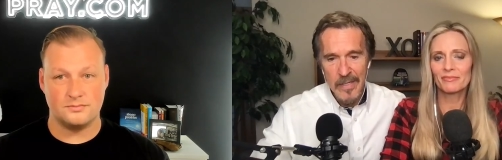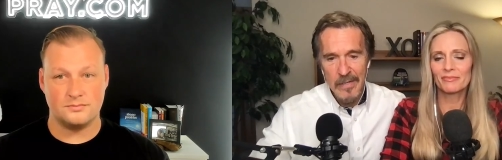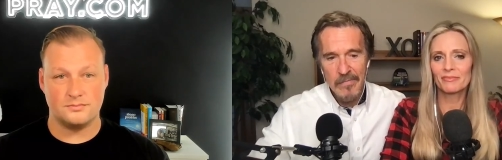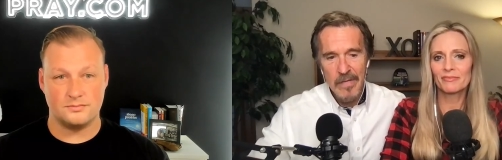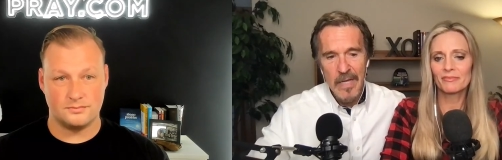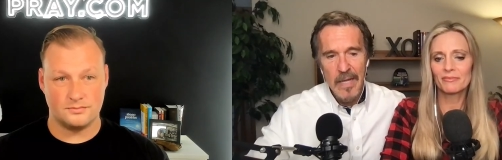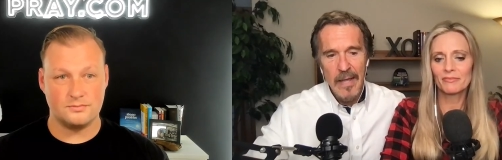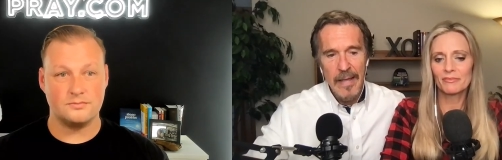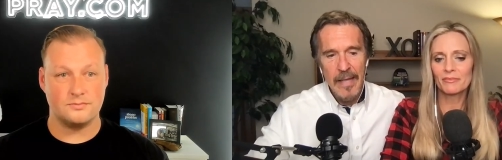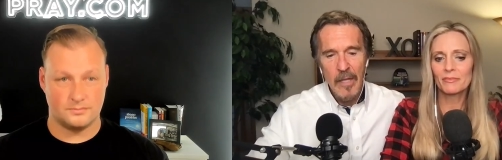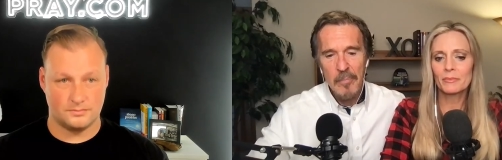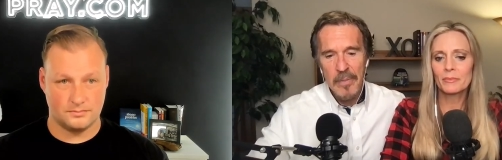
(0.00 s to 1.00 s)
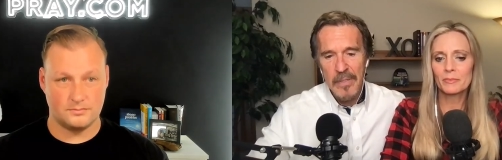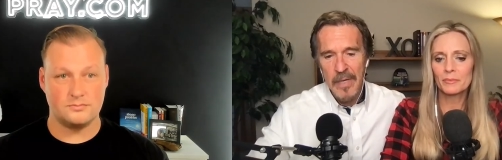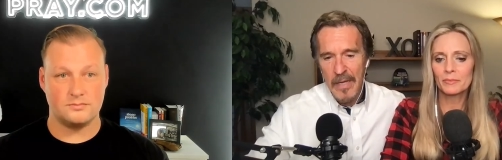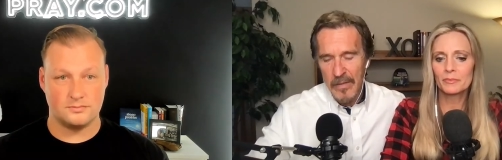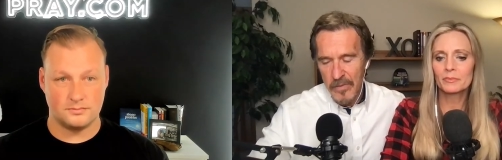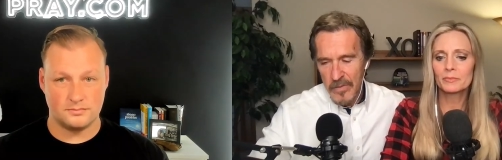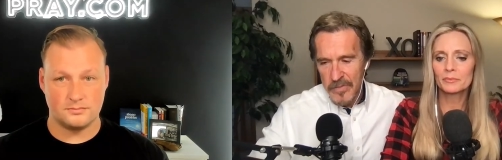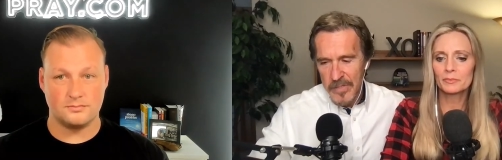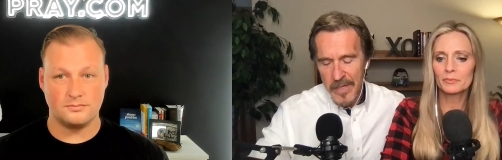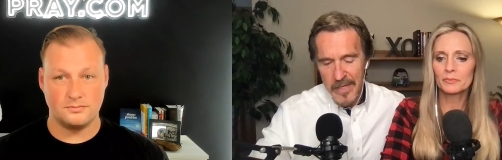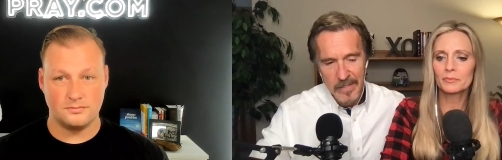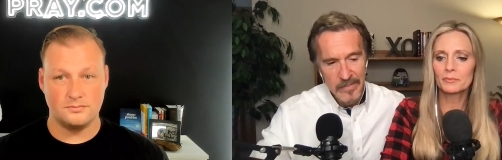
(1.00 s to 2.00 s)
Speaker 1: of helping
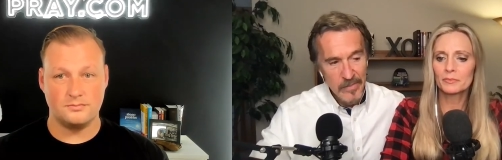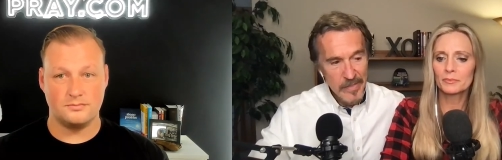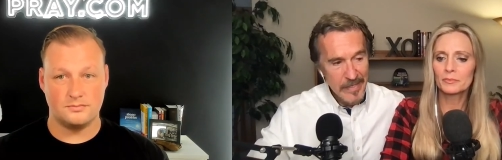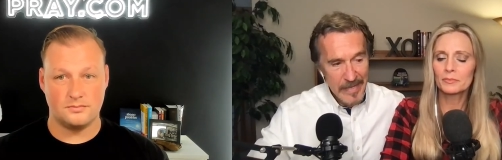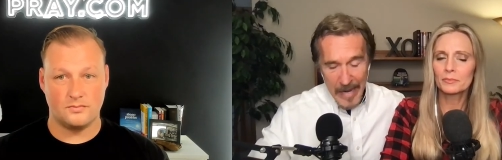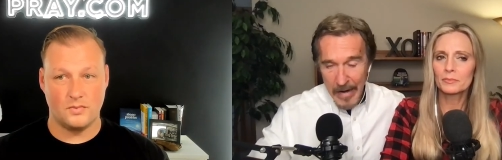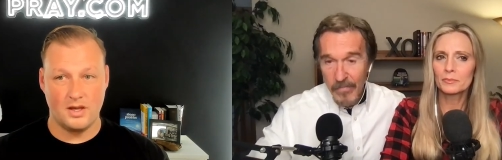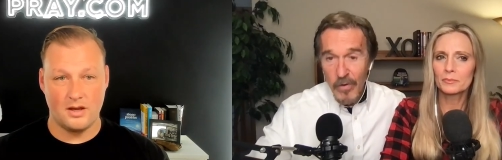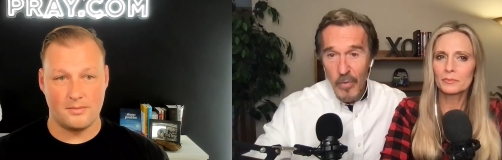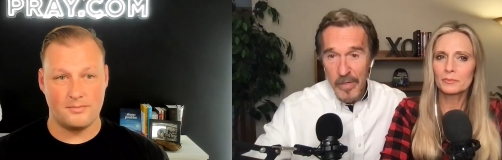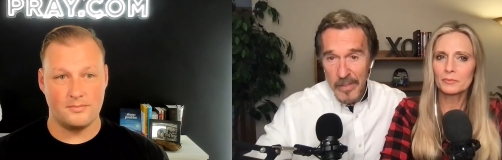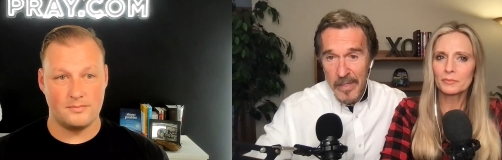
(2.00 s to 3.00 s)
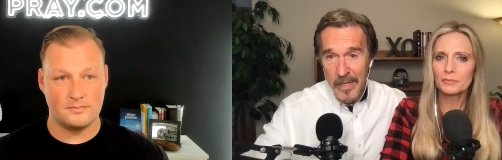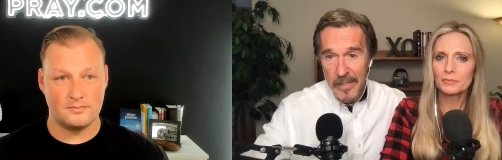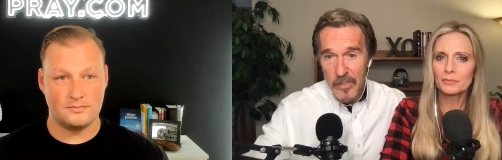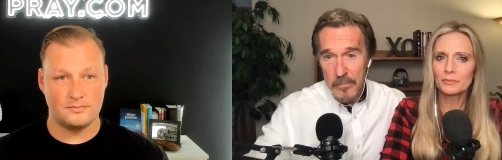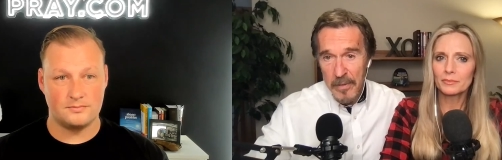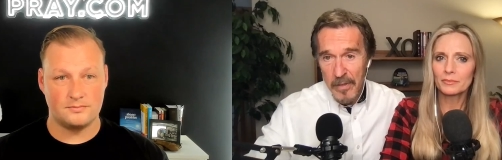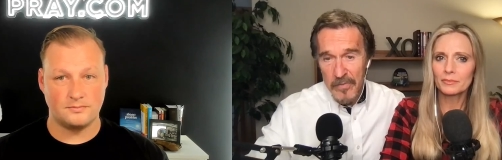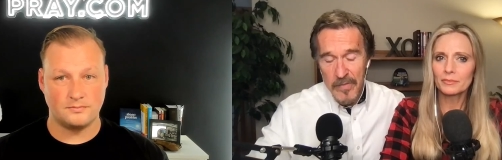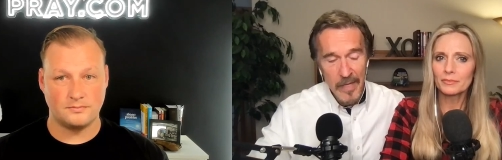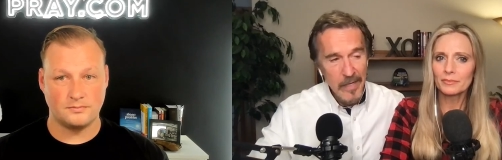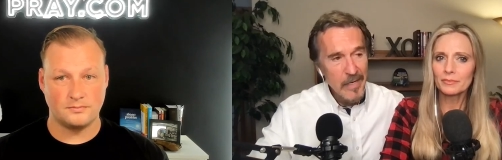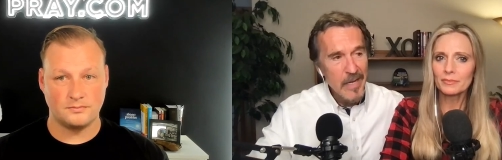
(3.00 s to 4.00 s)
others uh, so that everyone yeah. can
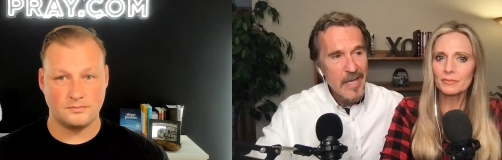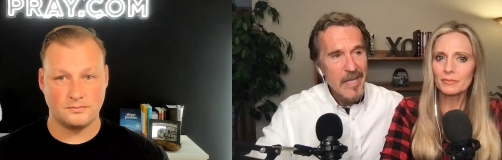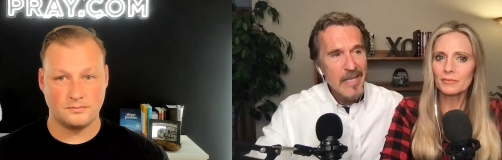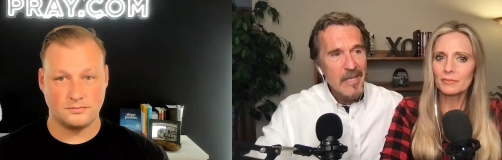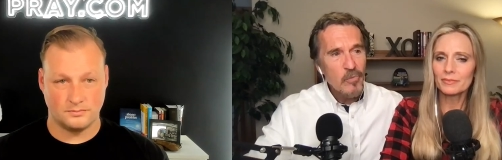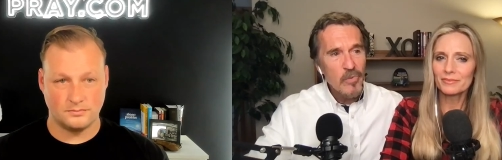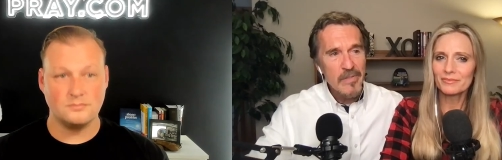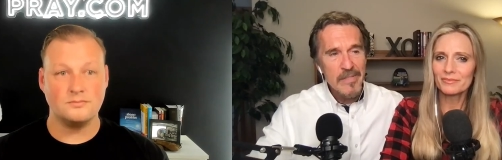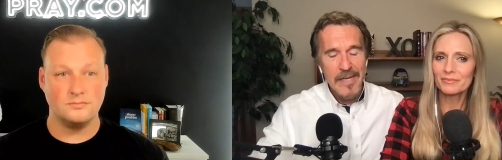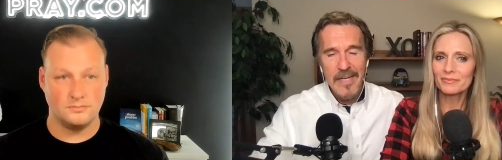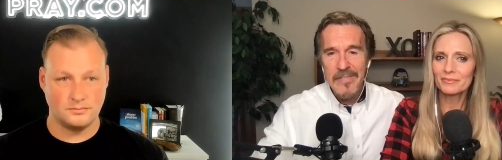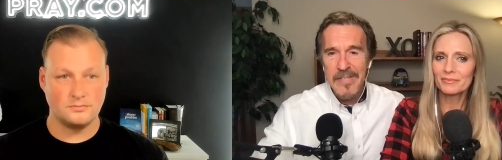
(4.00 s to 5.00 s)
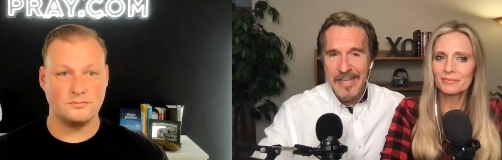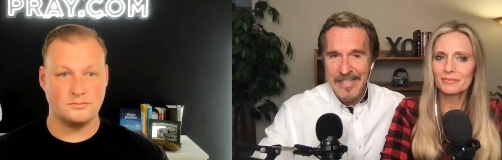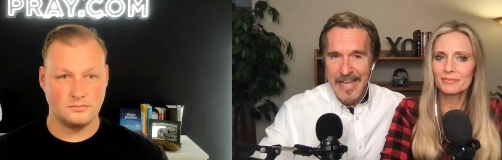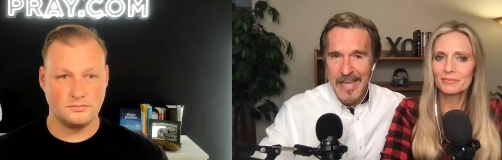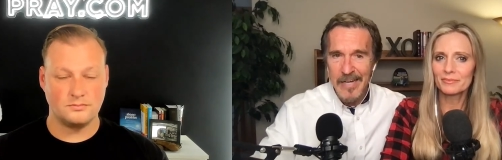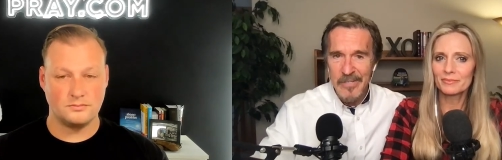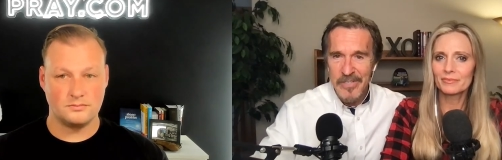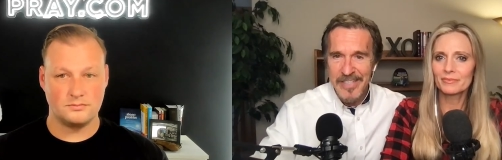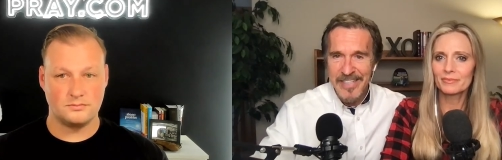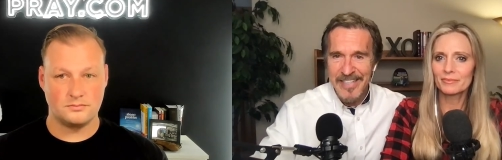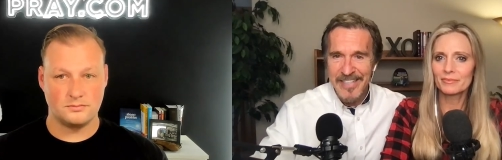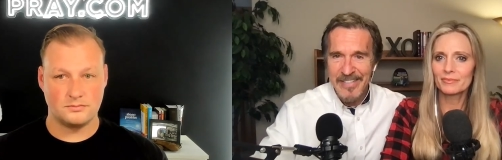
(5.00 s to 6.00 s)
experience that. And with today's
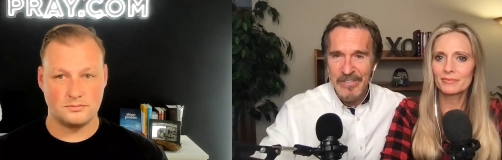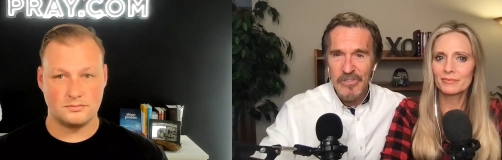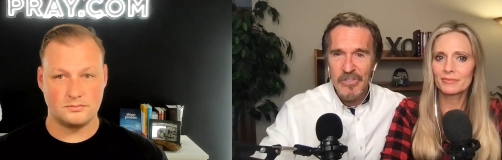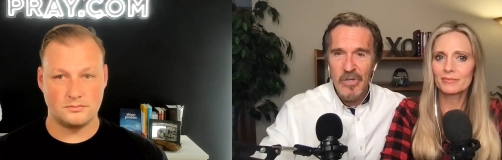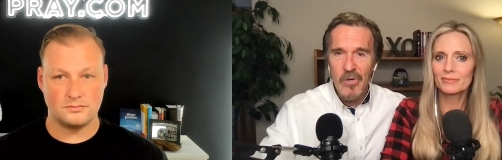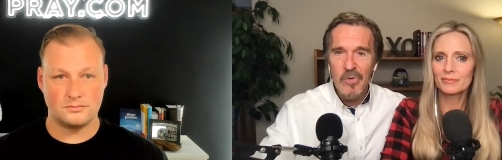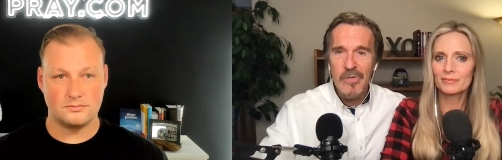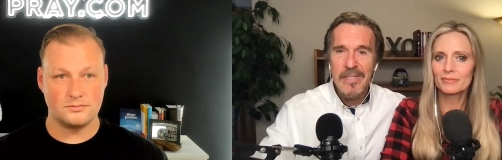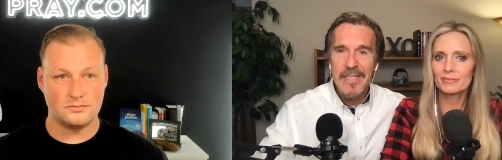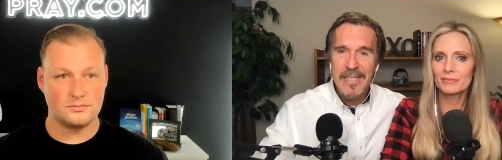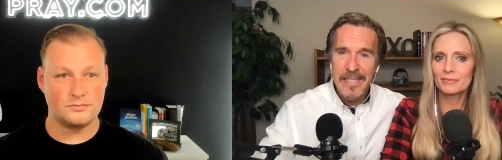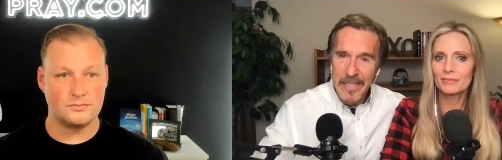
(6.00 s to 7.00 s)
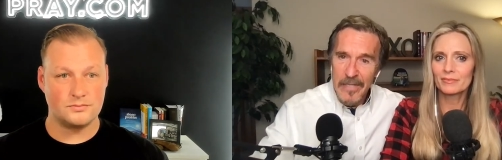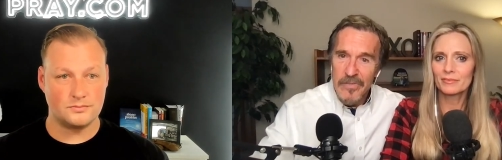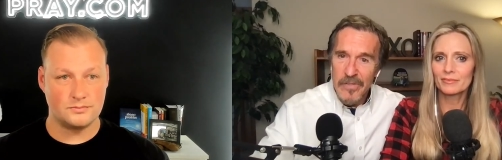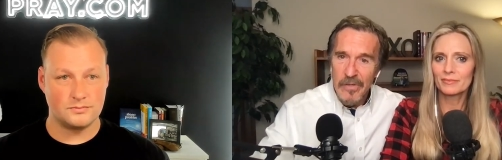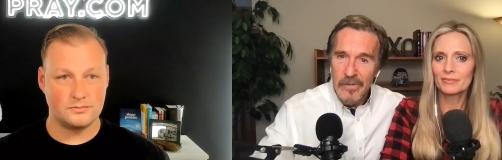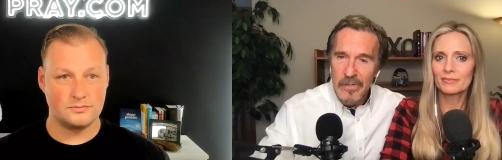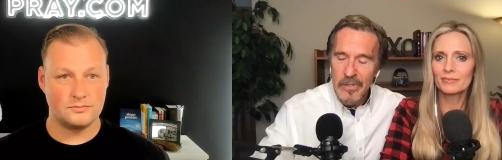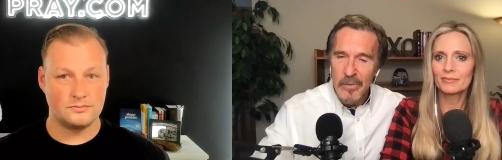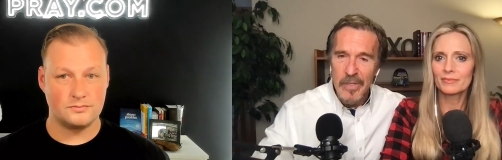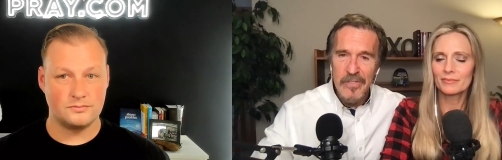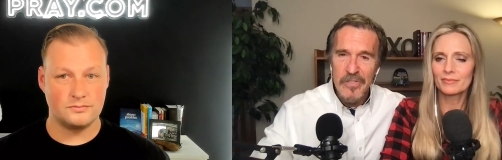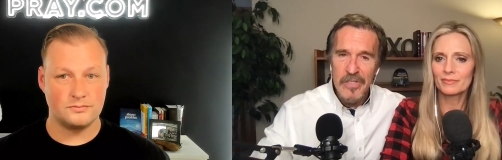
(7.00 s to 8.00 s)
technology, it is so easy to
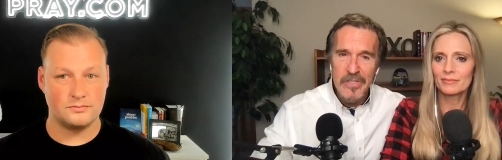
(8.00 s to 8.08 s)
do. It's